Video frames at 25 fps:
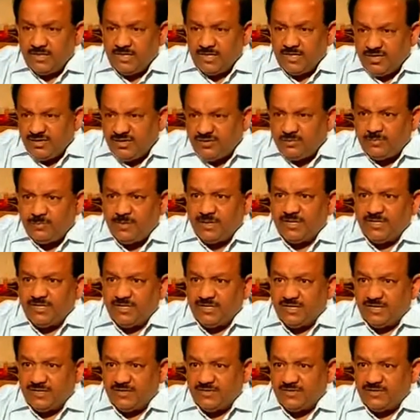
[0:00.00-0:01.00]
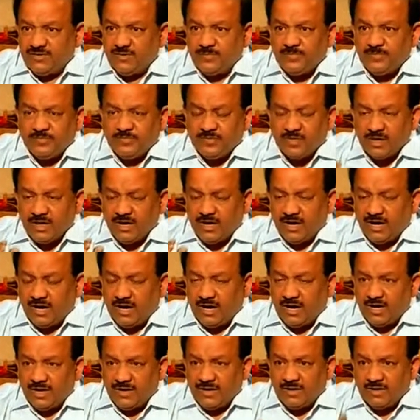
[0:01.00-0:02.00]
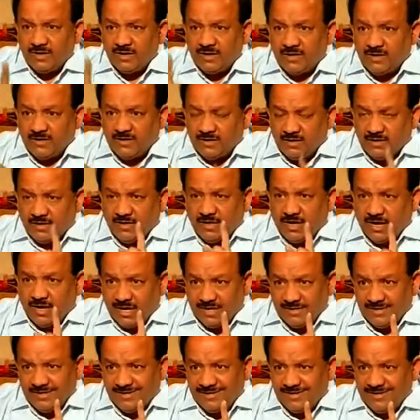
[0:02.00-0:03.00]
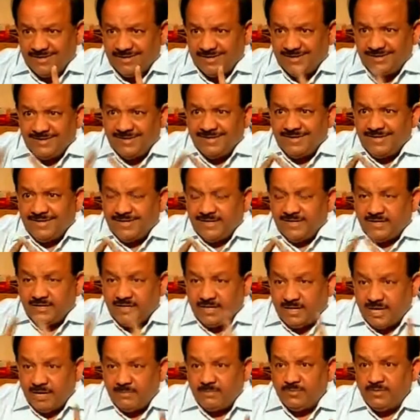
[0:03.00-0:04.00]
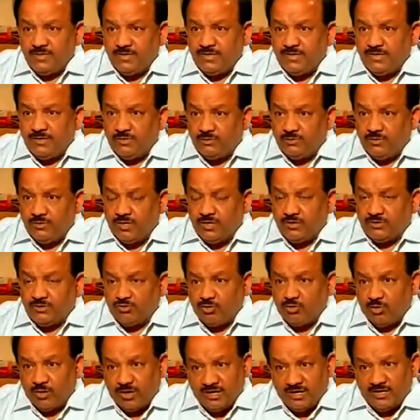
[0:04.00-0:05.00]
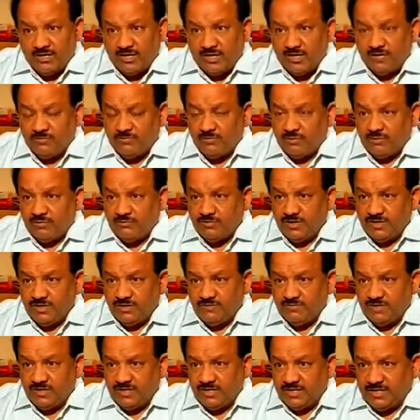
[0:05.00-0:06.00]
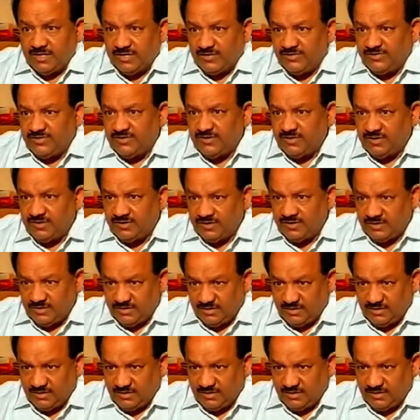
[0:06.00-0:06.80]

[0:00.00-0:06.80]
These patients are either kept into that quarantine for 21 days.